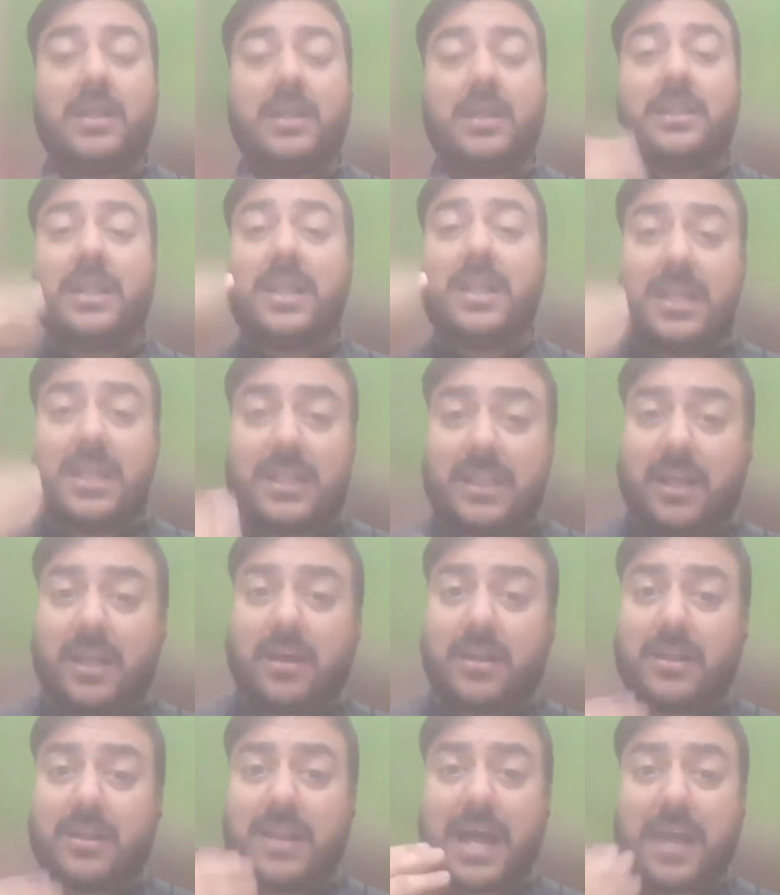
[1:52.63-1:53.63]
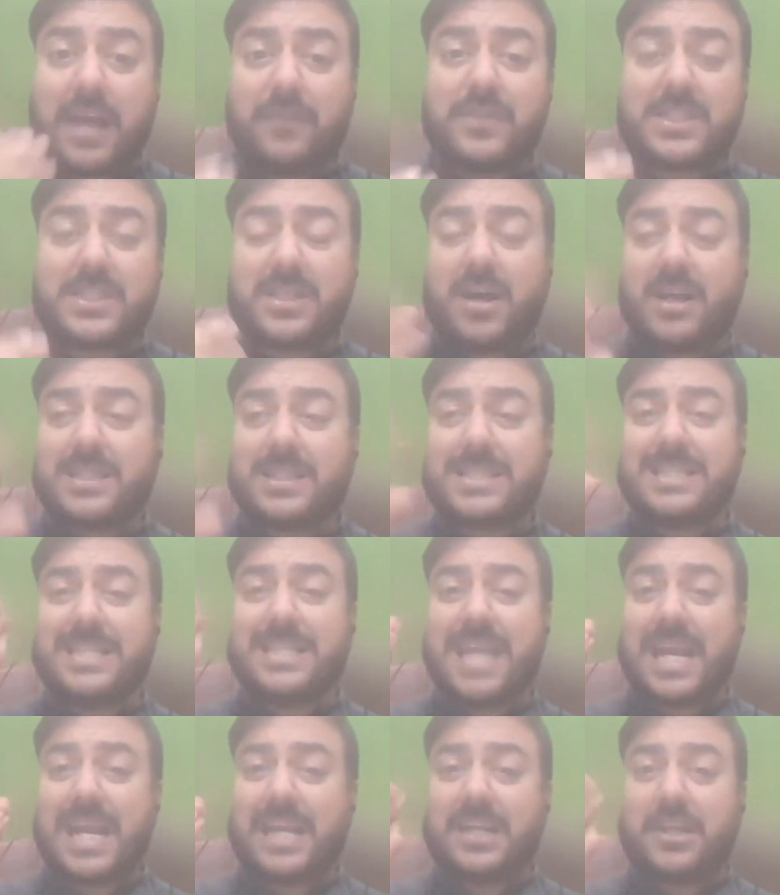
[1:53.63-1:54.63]
The life starts
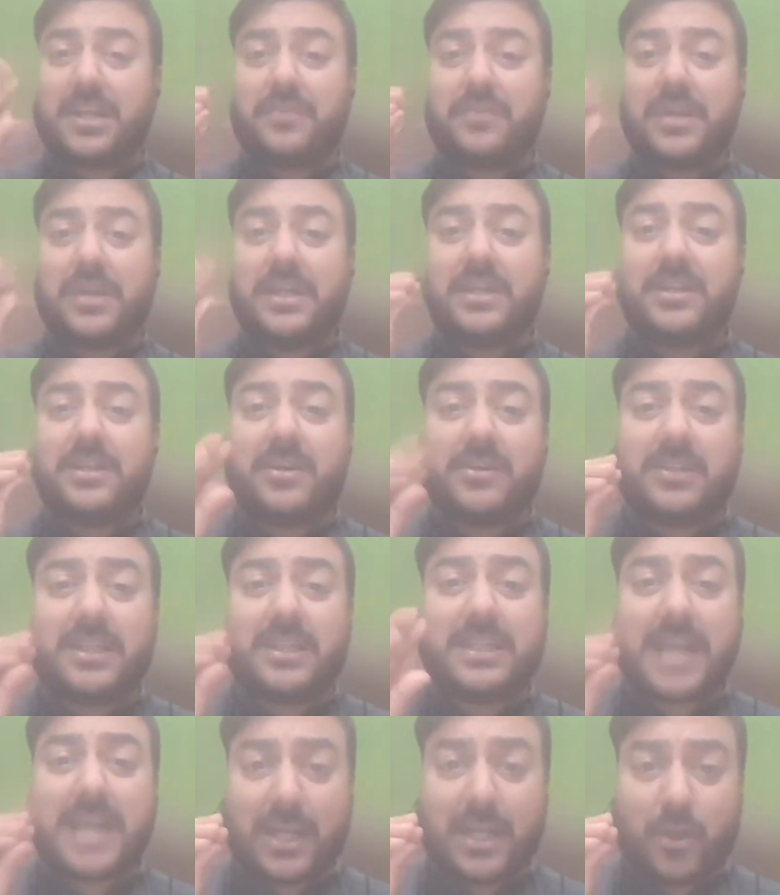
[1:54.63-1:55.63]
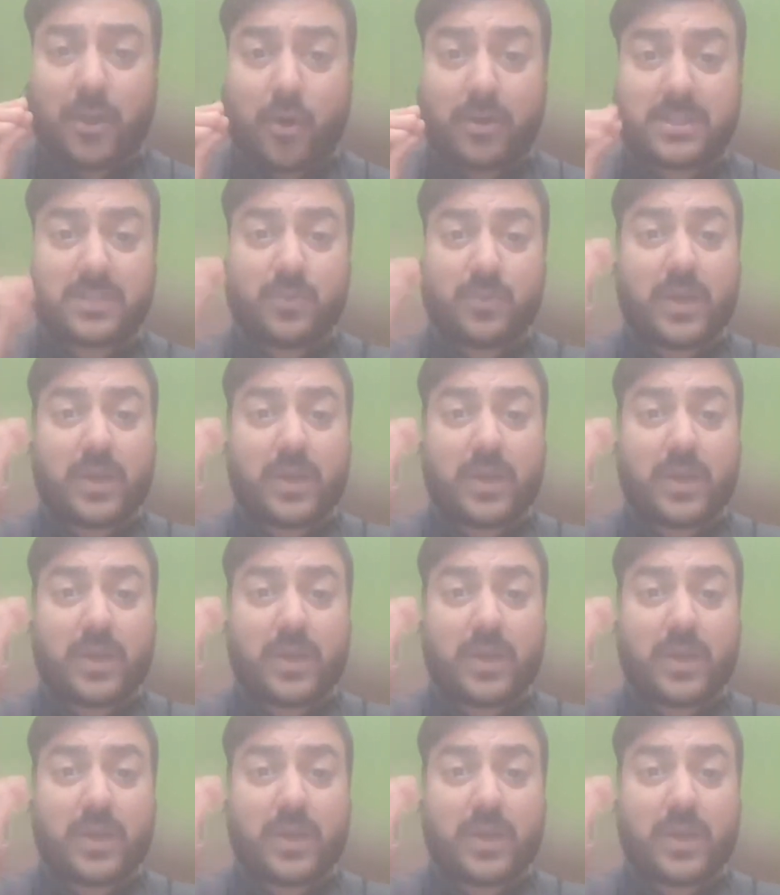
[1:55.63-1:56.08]
negative internal dialogues.